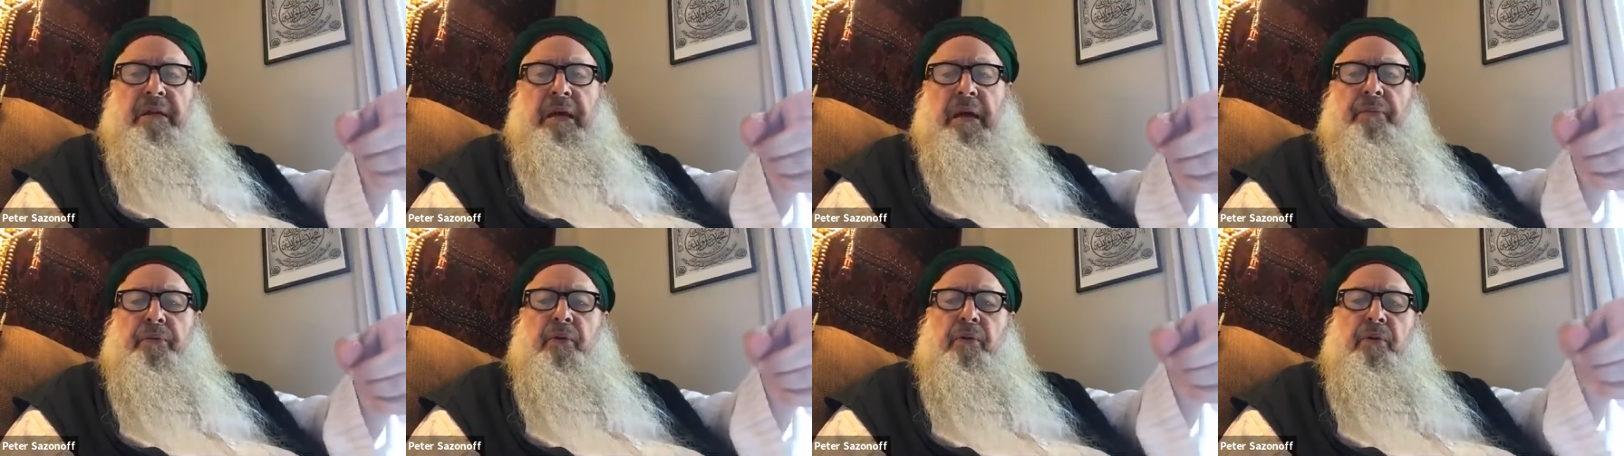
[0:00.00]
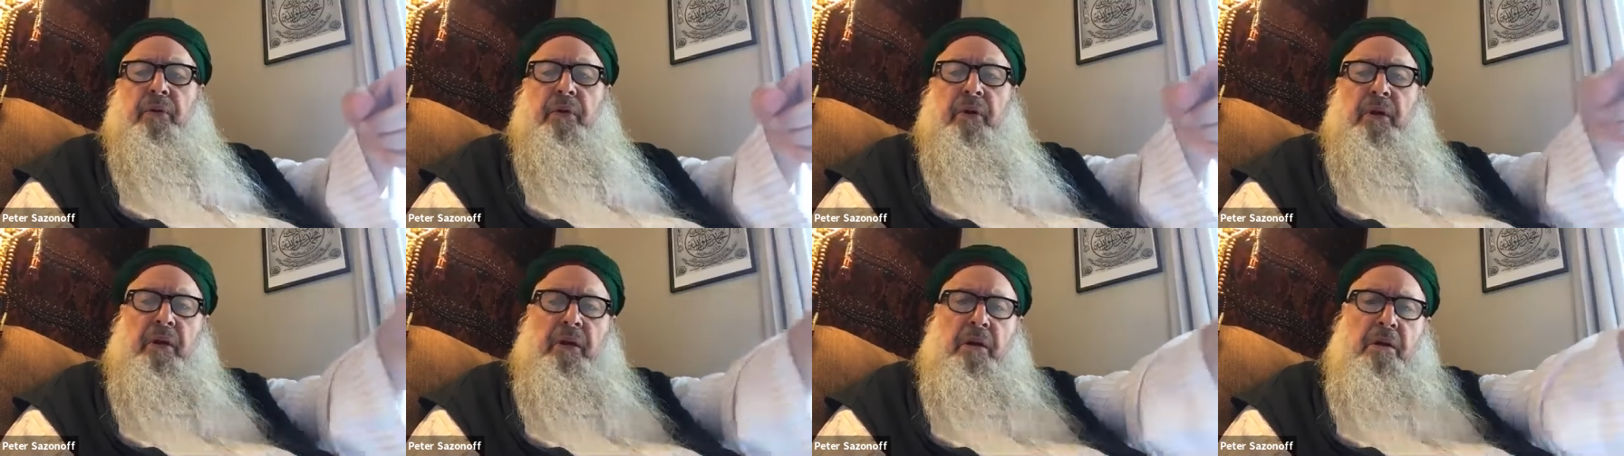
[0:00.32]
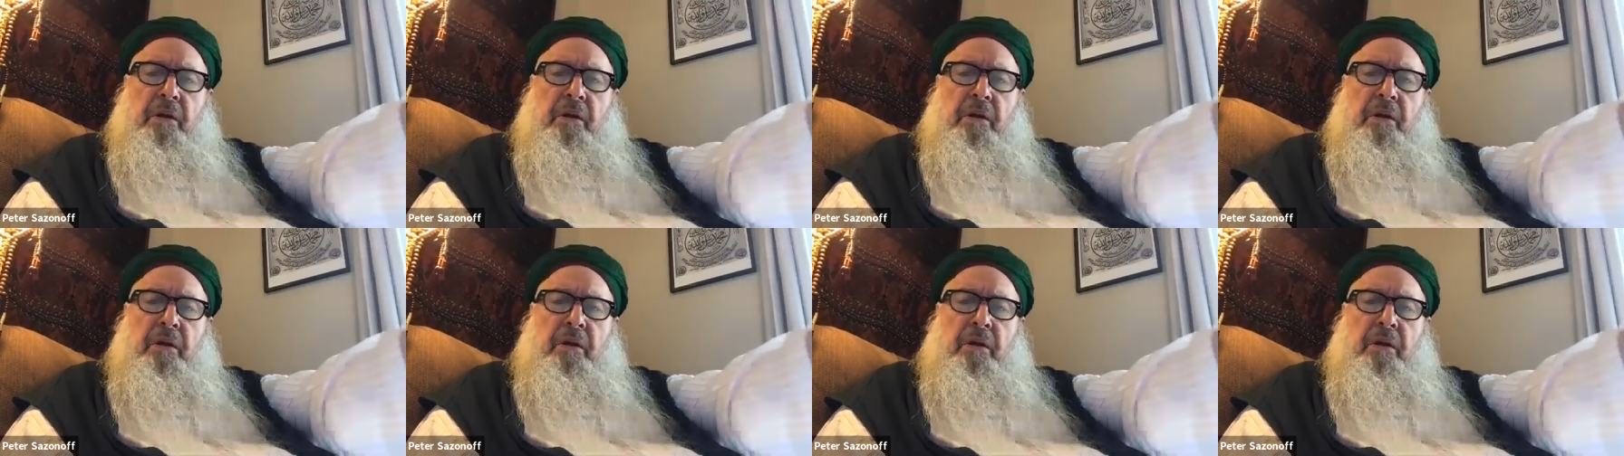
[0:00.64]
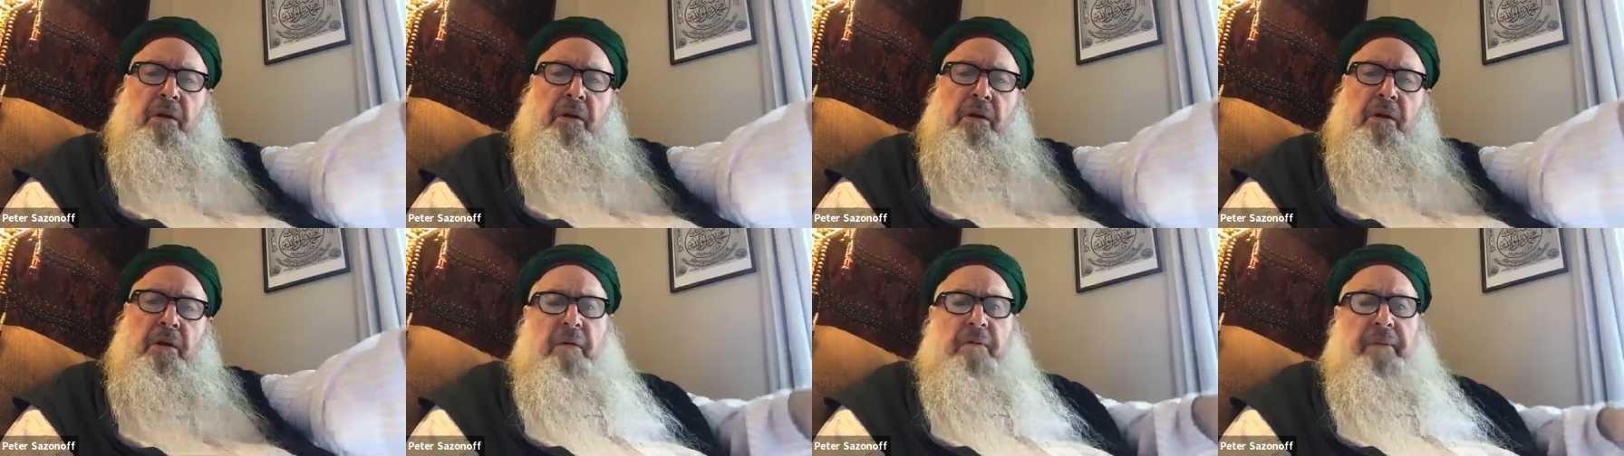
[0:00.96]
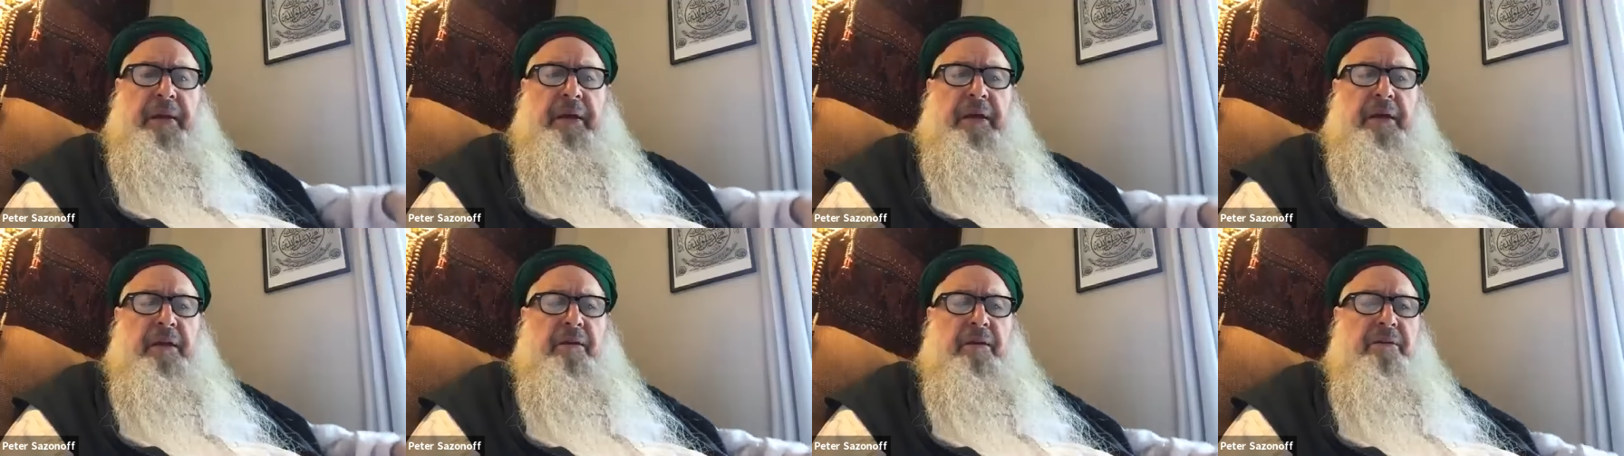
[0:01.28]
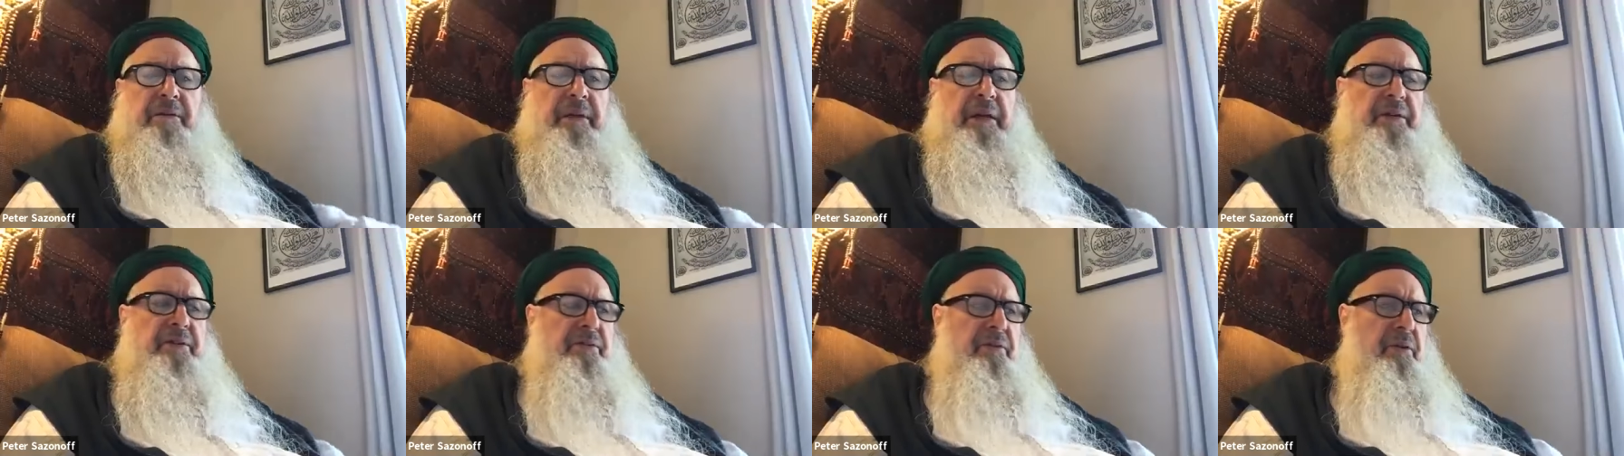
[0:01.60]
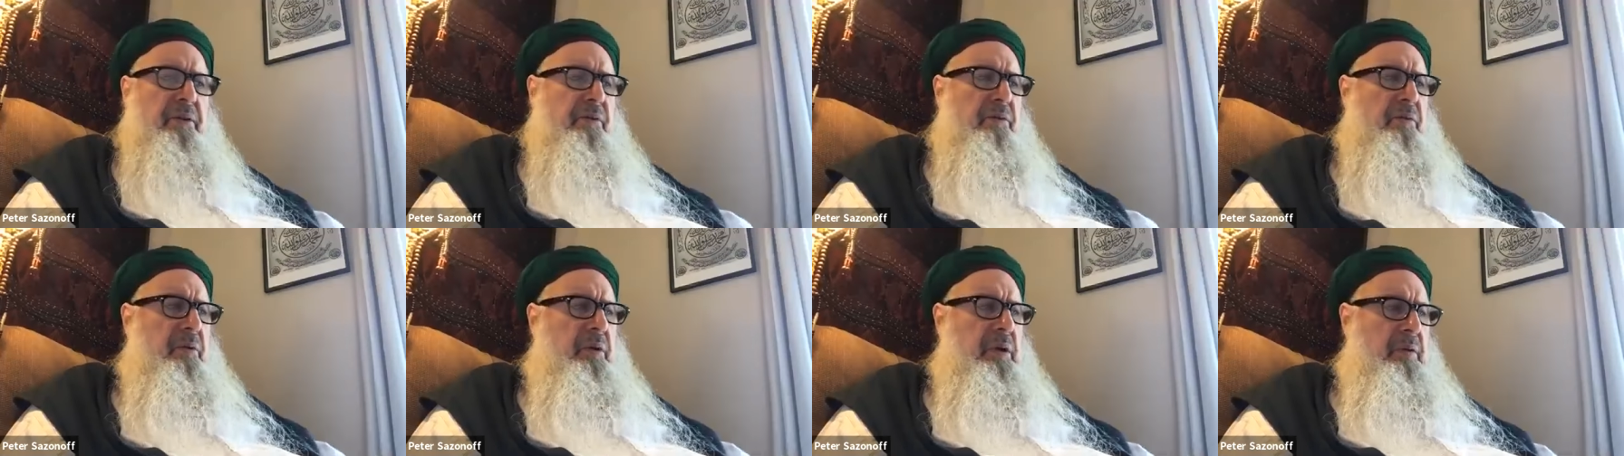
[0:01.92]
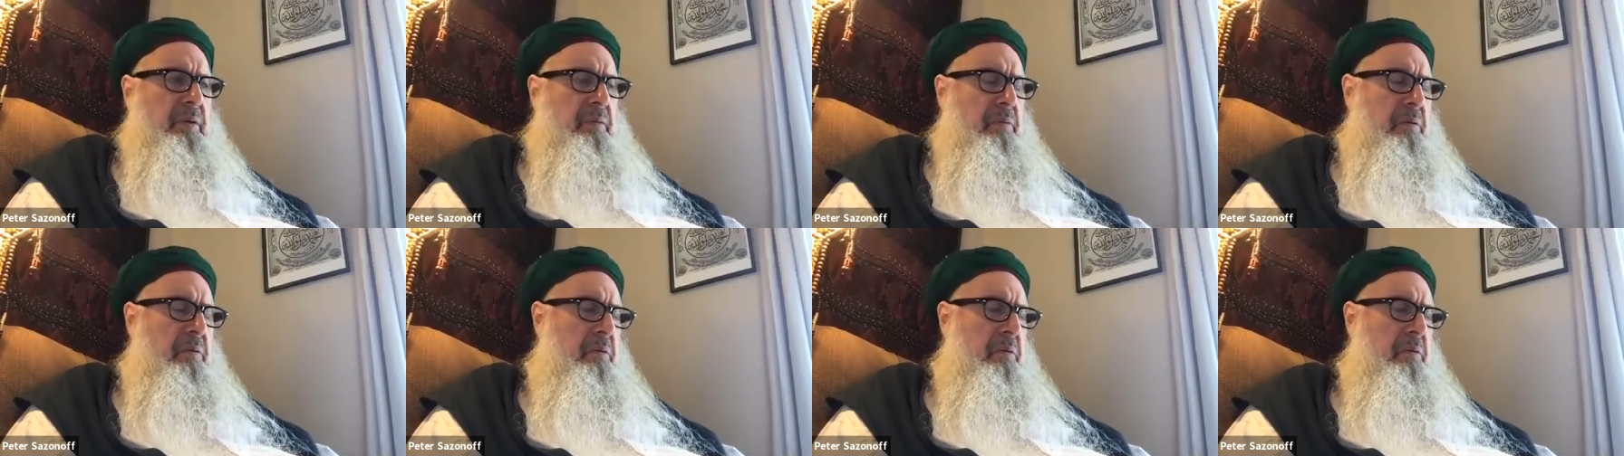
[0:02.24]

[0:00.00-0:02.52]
deputy, make sajda to him.